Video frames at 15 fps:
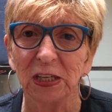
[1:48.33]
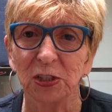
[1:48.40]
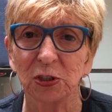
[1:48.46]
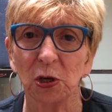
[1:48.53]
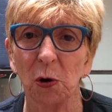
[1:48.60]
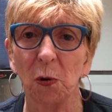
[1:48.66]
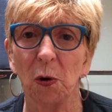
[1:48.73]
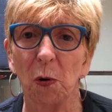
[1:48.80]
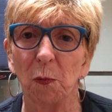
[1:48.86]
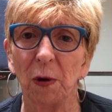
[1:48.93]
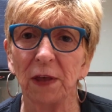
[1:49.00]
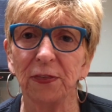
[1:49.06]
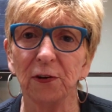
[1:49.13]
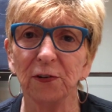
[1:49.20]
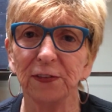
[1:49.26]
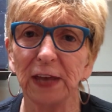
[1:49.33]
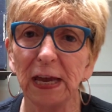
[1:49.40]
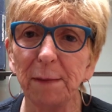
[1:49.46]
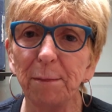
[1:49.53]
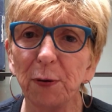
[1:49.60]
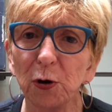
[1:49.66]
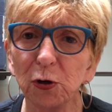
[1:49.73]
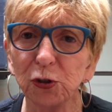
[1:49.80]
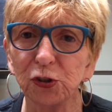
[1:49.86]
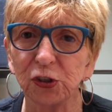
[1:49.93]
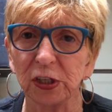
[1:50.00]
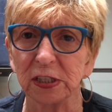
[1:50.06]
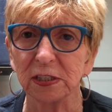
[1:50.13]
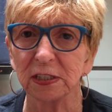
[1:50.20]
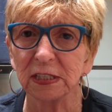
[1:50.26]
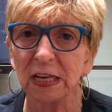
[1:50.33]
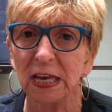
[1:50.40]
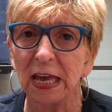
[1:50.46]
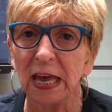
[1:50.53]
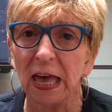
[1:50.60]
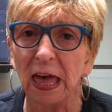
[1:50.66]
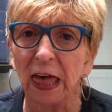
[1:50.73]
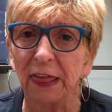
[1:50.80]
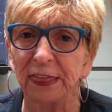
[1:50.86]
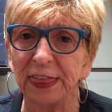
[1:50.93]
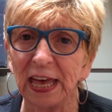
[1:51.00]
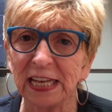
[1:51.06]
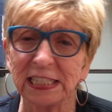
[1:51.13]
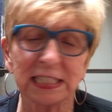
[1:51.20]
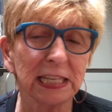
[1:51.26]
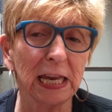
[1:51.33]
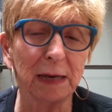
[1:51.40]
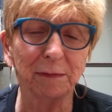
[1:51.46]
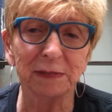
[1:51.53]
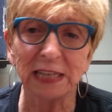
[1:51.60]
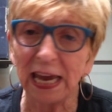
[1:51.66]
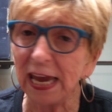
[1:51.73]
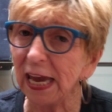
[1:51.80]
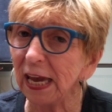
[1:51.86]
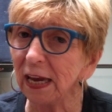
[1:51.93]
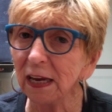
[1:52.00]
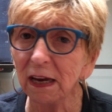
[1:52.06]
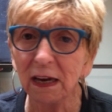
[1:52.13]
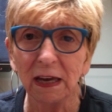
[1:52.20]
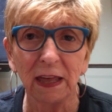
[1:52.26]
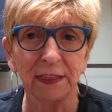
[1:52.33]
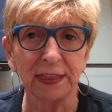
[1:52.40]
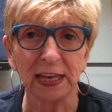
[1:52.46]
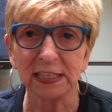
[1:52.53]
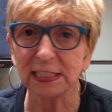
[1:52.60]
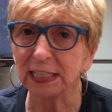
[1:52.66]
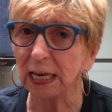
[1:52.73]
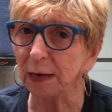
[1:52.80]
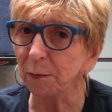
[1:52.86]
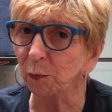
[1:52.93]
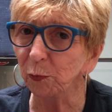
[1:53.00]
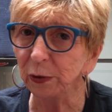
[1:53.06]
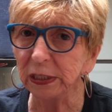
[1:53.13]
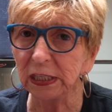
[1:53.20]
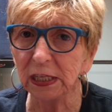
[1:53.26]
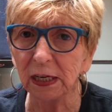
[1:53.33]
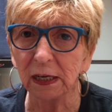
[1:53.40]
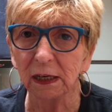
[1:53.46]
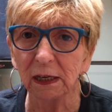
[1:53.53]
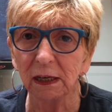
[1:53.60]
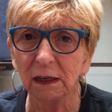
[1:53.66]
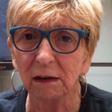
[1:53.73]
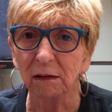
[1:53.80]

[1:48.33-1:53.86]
So whether they purchase that same day, that same week,